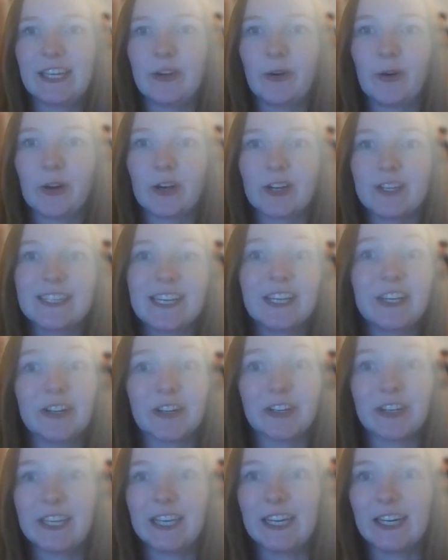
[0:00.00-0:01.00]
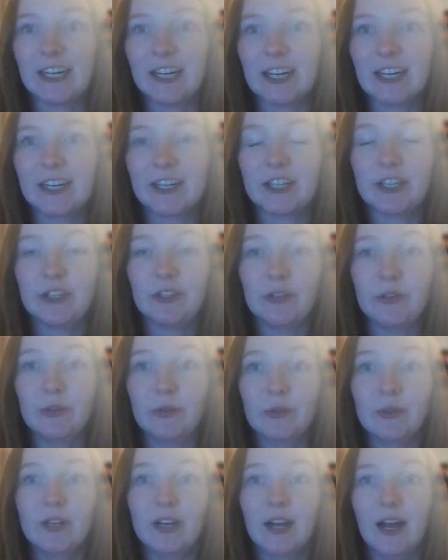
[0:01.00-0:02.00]
your senior year.
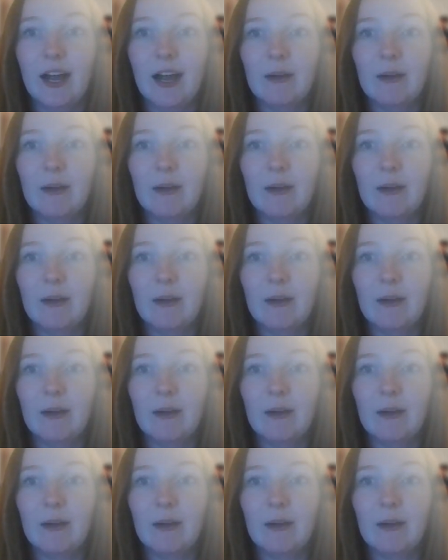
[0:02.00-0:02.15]
You